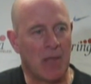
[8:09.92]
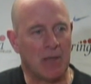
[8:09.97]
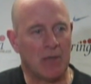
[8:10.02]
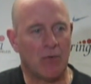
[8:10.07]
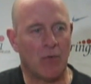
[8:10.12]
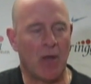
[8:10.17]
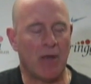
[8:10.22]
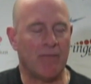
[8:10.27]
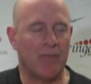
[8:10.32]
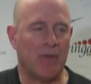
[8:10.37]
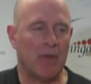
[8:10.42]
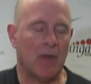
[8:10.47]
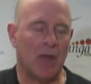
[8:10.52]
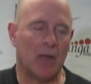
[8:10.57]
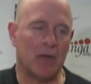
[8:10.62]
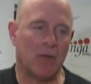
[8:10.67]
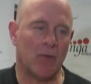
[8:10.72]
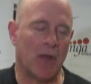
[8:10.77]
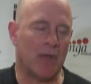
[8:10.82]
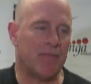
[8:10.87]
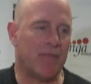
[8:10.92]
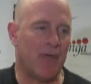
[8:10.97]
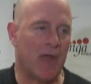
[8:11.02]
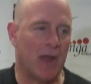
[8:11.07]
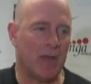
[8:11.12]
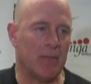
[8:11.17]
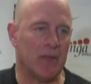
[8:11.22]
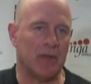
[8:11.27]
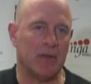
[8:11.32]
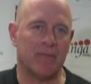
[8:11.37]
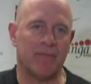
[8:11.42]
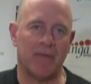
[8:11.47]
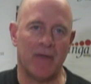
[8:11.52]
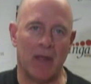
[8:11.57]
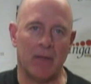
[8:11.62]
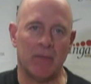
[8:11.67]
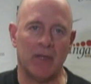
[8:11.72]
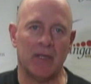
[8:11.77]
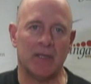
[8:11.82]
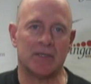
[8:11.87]
And great family, and the
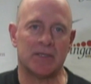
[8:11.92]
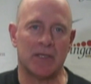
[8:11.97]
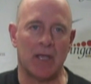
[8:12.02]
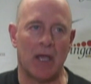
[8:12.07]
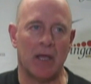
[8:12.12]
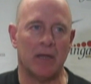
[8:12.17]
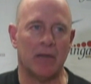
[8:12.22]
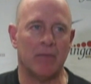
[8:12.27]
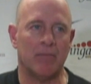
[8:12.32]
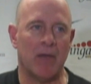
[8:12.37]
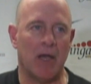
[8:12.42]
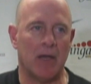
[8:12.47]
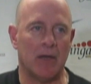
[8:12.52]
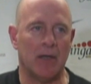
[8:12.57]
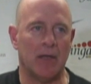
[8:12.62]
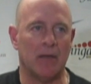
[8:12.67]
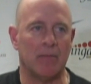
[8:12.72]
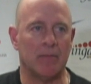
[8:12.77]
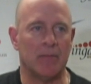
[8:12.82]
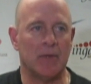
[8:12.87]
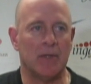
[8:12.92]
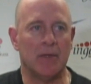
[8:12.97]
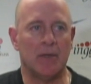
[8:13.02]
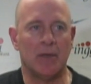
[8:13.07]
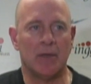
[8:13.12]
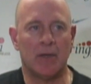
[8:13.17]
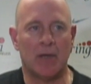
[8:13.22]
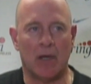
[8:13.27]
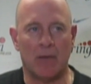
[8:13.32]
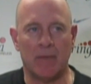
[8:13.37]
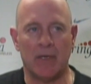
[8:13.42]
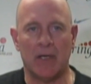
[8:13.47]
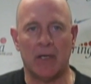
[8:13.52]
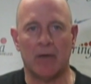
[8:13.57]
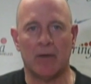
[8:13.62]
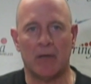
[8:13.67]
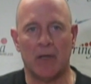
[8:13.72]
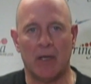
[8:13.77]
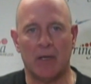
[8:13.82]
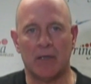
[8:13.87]
family excited about him coming
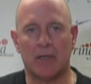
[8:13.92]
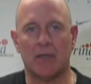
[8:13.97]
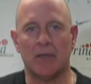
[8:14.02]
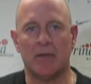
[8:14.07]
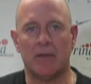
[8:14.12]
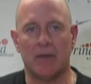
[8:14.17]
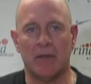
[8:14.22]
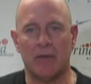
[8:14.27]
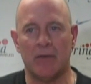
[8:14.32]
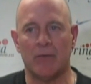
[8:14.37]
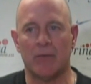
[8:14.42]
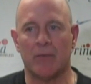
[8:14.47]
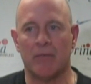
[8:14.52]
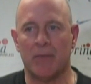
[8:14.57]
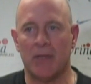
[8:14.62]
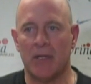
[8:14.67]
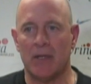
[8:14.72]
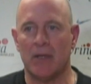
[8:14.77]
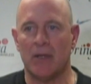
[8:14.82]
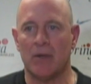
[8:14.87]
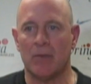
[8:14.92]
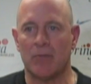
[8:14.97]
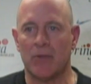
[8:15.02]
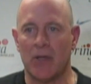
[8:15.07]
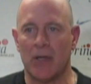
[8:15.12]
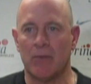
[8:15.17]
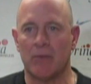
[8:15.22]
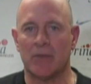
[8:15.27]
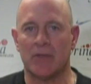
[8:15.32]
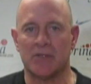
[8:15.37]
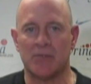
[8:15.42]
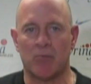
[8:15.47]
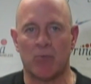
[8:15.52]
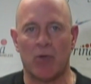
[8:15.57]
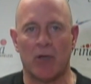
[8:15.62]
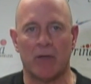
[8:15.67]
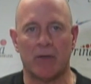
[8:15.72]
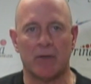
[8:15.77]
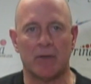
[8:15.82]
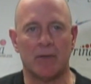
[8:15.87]
here and continuing being here playing with his
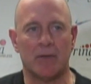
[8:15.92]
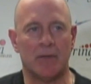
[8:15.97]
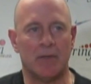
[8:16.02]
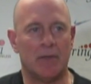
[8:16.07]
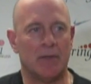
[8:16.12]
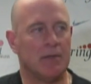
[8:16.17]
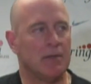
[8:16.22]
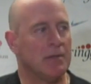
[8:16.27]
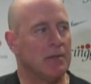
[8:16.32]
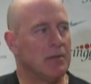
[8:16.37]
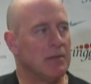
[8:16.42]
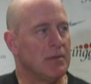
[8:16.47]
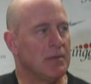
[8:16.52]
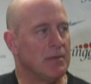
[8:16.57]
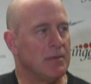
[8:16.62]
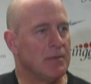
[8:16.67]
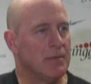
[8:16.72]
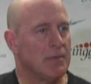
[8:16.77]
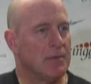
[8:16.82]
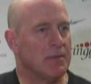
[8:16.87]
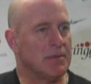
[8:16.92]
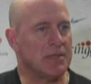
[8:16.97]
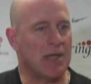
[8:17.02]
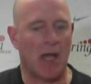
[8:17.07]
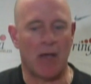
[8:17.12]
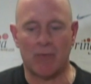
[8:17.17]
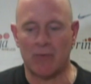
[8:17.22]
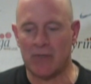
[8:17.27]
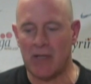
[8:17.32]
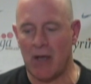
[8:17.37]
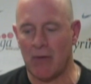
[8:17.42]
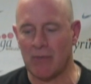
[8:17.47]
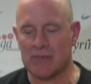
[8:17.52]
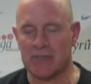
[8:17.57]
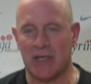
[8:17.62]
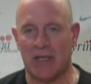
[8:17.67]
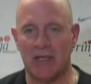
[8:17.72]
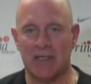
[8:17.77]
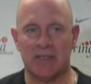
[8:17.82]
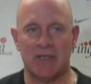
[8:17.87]
brother. So that
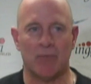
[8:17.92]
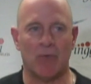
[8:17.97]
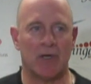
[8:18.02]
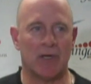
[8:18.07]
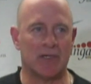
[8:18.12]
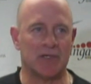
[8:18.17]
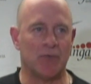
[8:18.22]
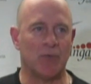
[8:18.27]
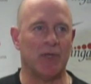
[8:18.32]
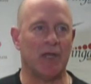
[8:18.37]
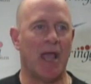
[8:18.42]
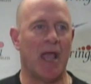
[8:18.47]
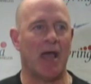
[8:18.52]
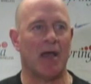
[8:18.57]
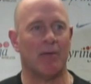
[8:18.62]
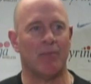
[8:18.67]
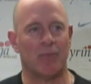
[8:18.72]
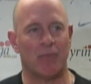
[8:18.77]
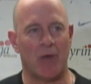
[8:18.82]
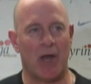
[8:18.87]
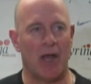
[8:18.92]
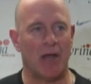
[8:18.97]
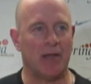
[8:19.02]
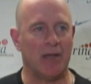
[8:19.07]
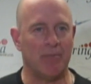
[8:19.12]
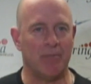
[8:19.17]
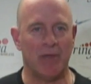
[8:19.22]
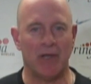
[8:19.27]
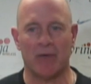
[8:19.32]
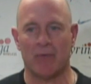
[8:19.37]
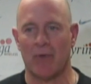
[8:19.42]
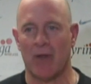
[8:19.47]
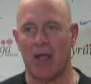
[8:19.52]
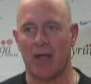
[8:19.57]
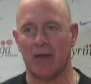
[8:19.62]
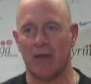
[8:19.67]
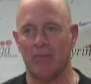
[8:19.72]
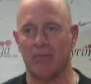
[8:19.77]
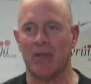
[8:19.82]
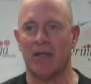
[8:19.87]
was an easy one, because we'd had him around, he'd been
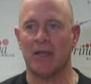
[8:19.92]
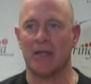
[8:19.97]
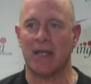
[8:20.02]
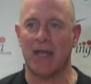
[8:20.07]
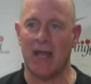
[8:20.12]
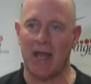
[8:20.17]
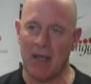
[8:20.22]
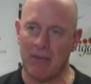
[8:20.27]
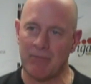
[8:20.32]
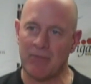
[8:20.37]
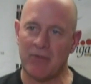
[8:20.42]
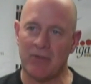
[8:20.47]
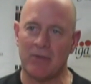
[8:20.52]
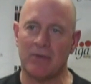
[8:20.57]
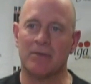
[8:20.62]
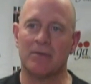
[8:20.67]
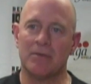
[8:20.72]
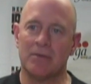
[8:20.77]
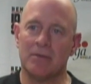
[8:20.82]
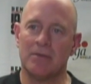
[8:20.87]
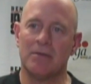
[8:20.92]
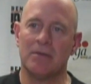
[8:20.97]
in camp too.